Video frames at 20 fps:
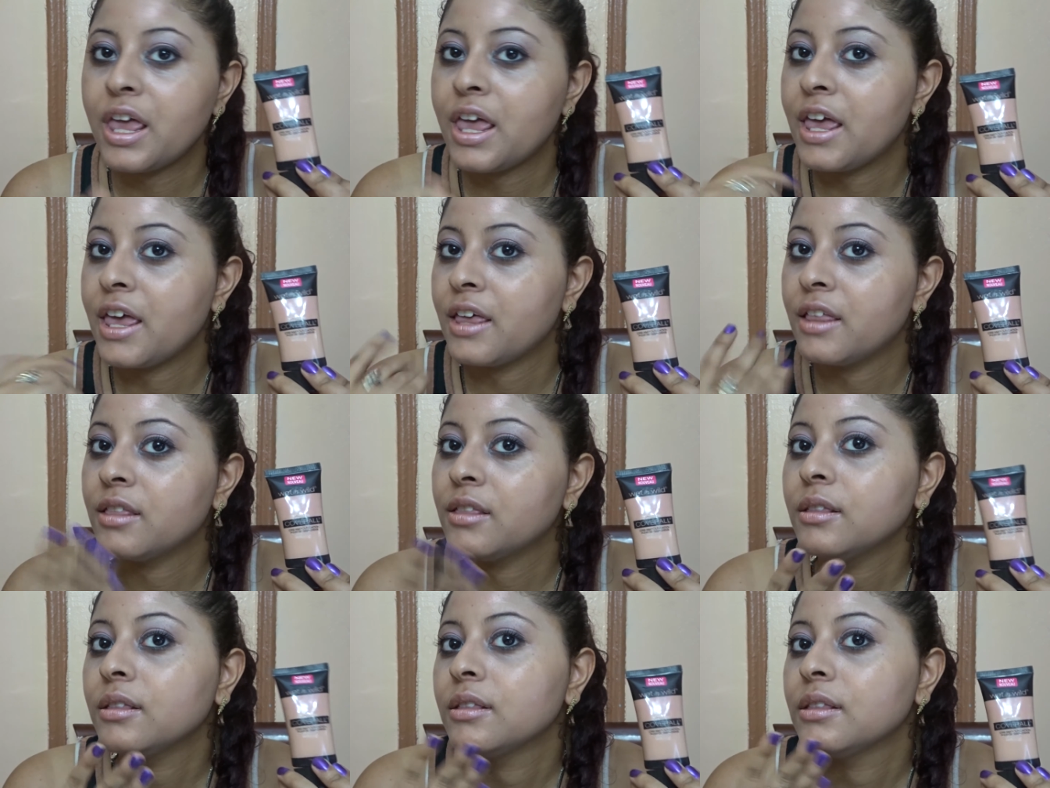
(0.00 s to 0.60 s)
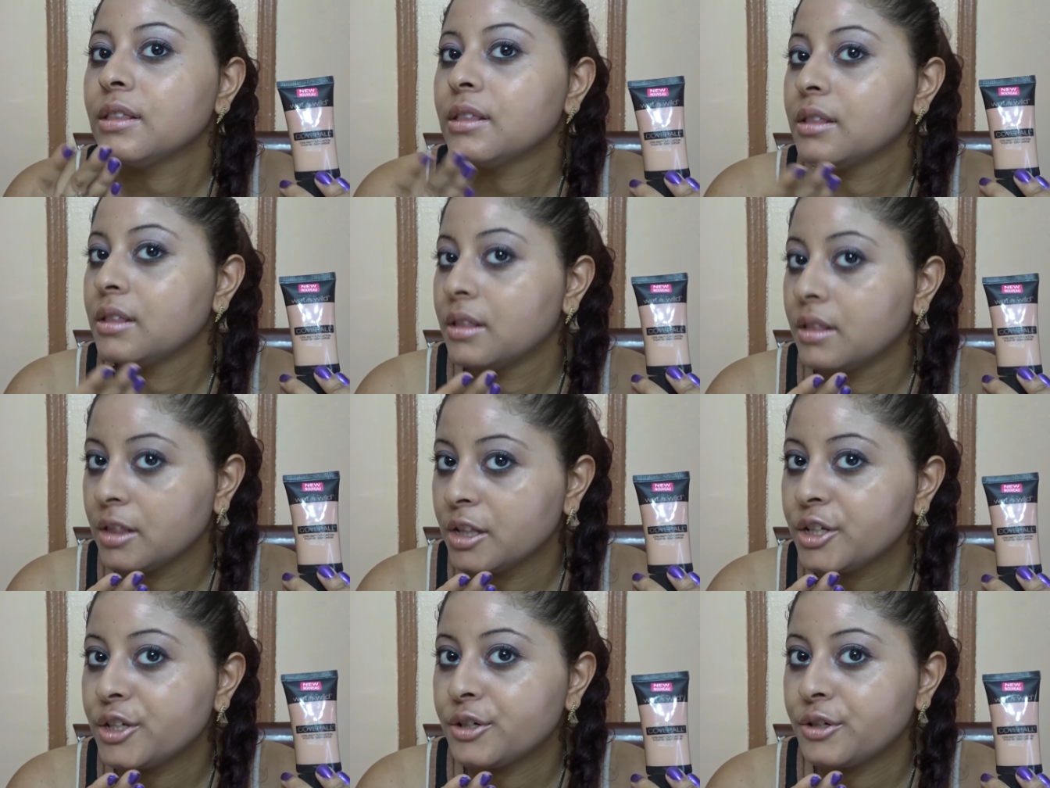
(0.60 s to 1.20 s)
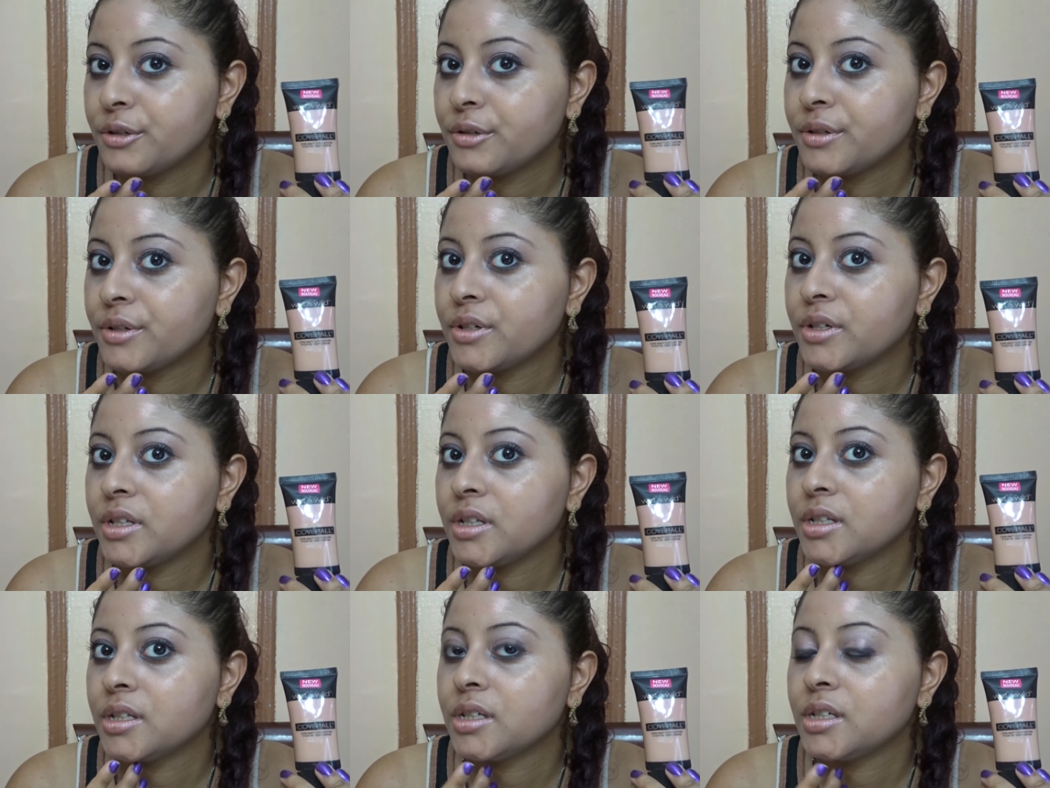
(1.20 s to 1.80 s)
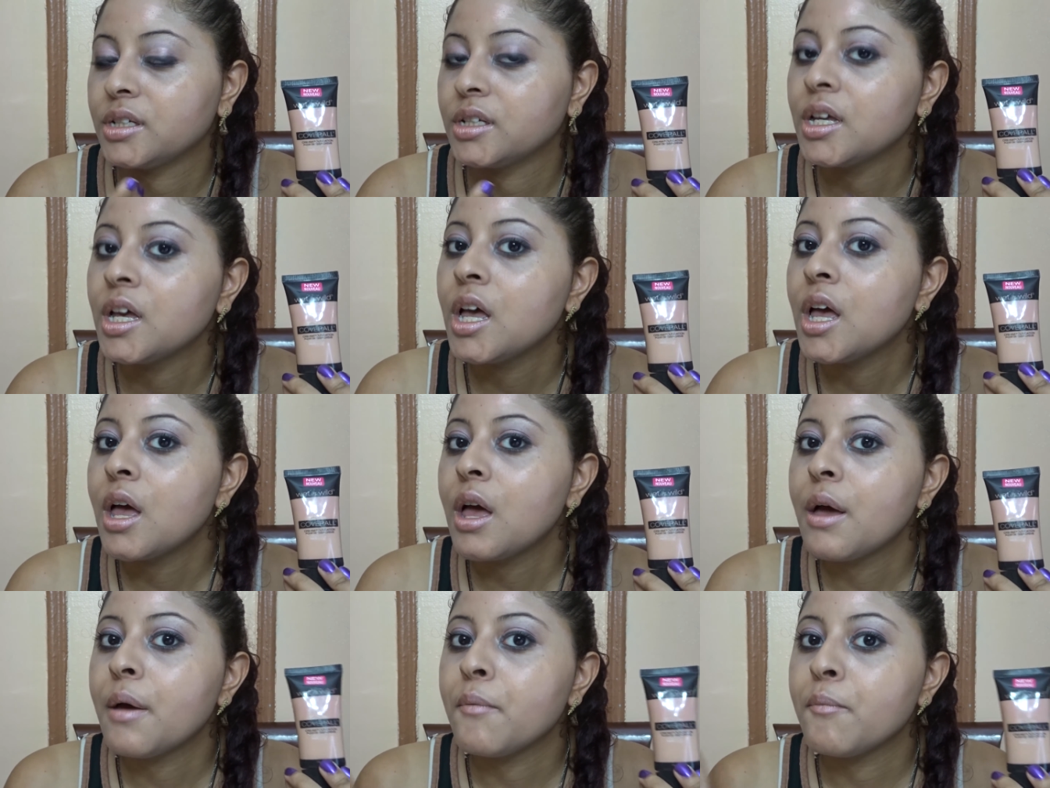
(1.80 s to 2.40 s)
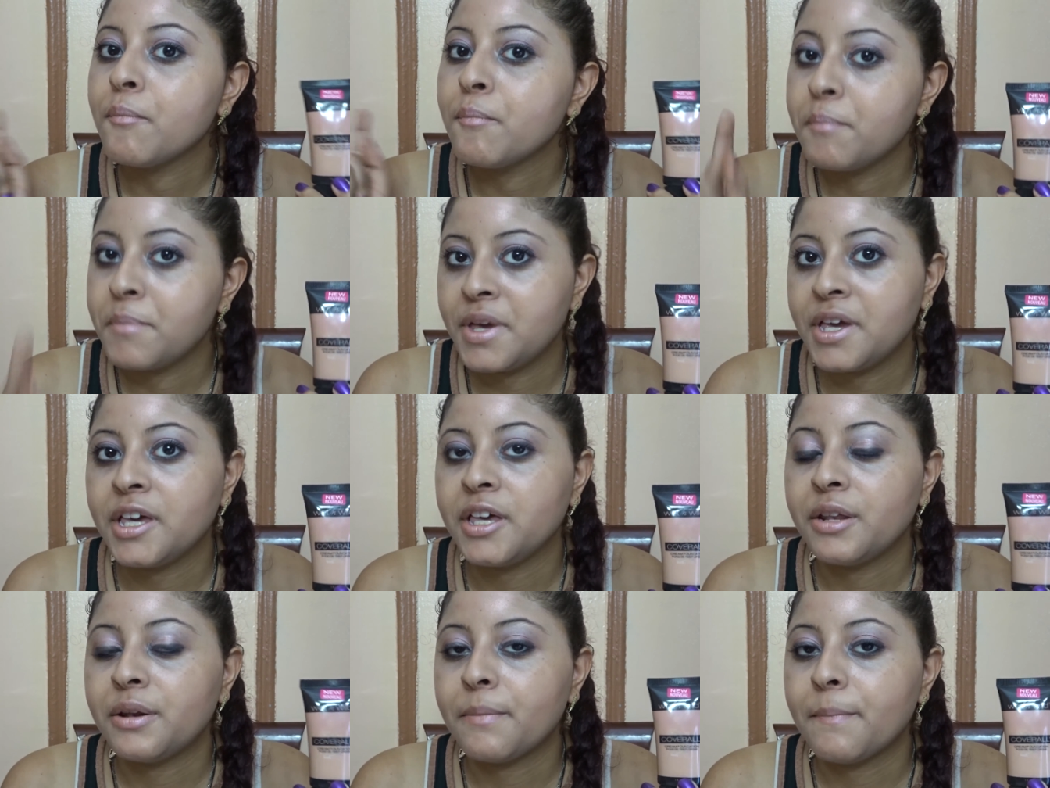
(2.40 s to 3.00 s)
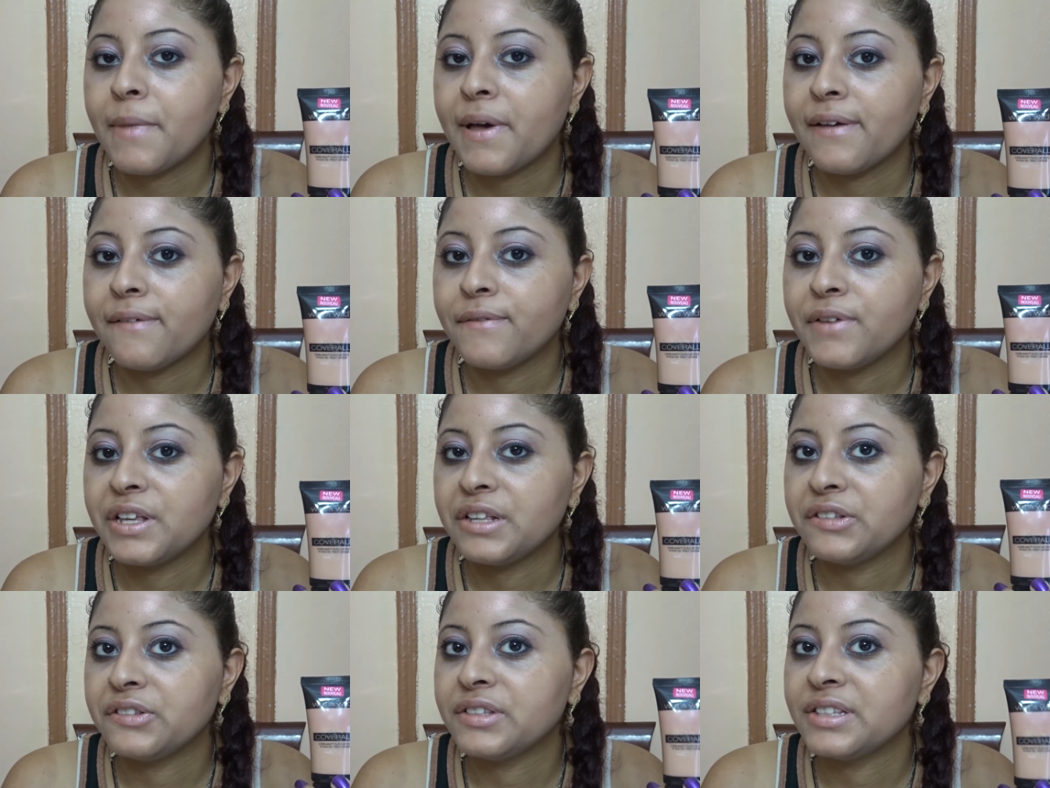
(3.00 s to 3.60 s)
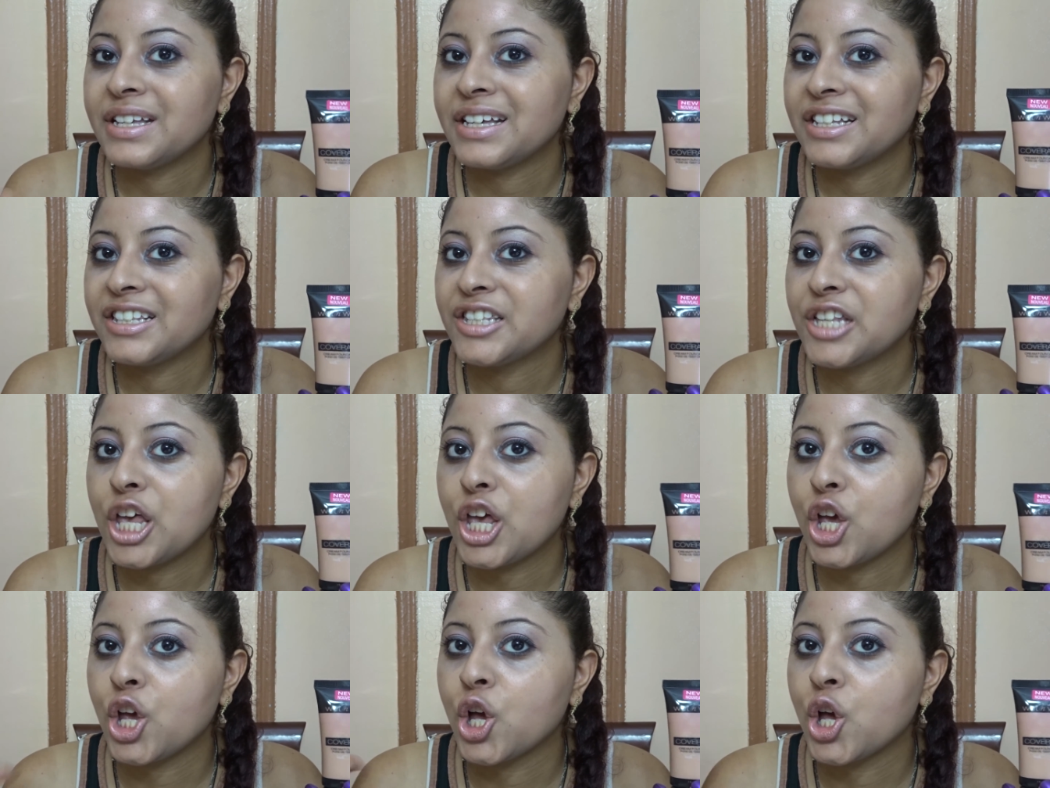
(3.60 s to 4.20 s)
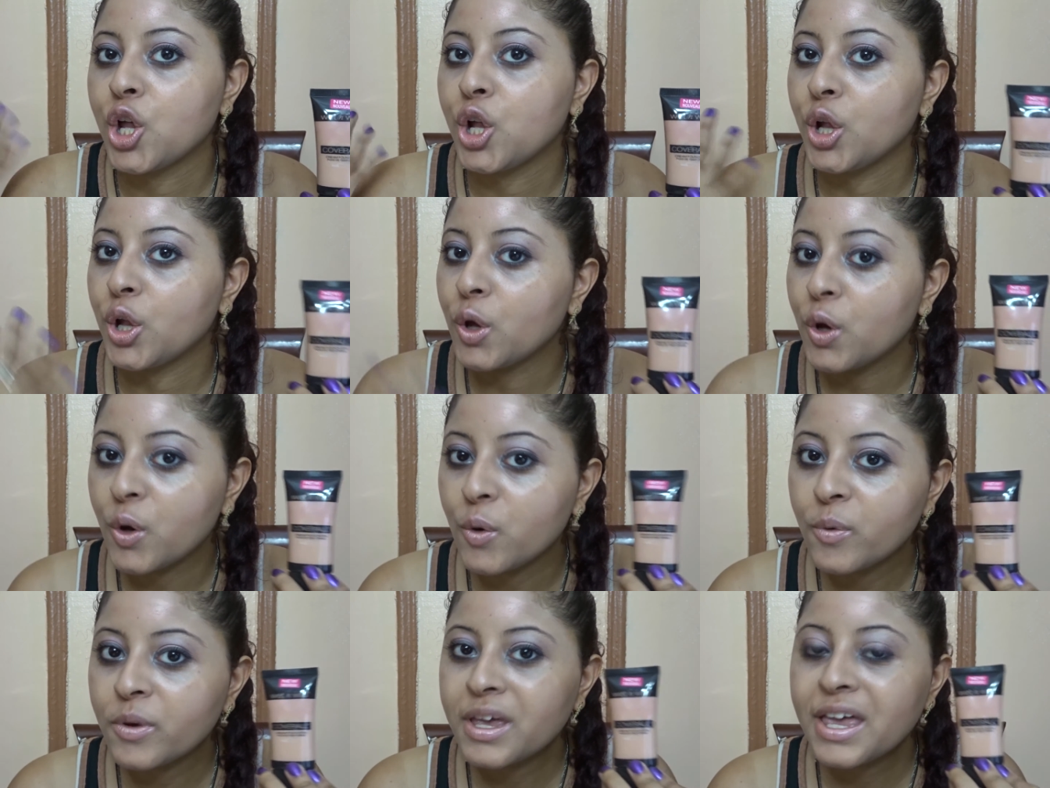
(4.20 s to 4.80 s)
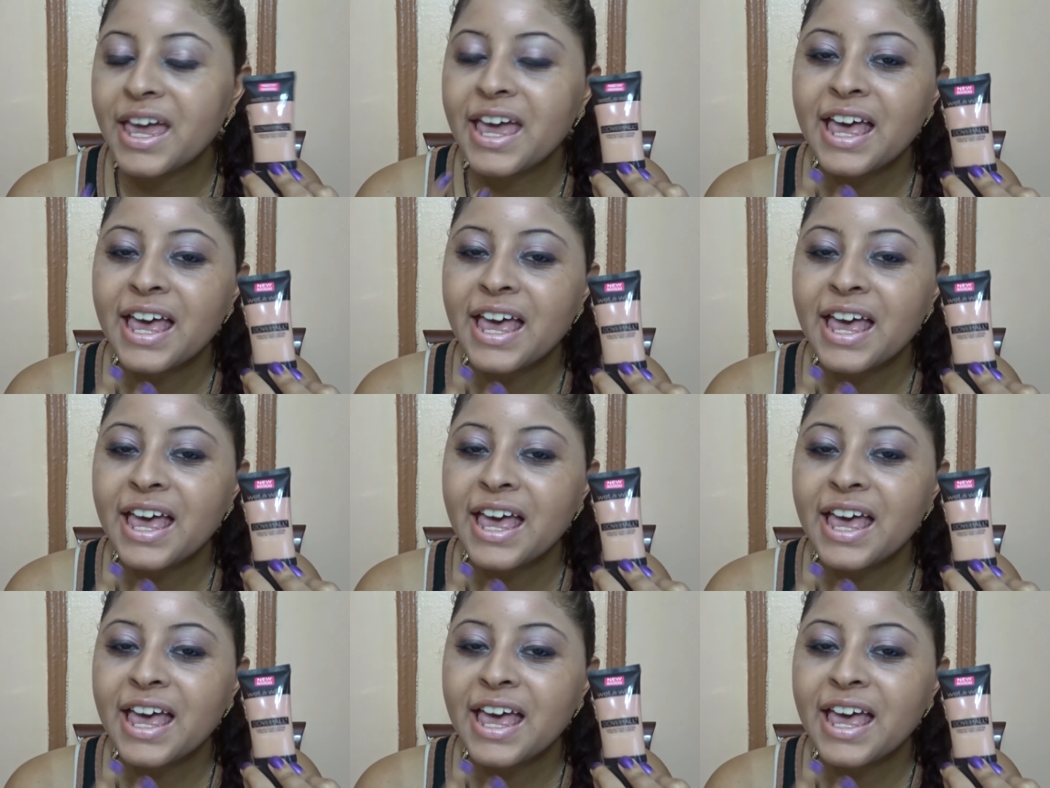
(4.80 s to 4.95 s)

It literally made my face nice and glowy.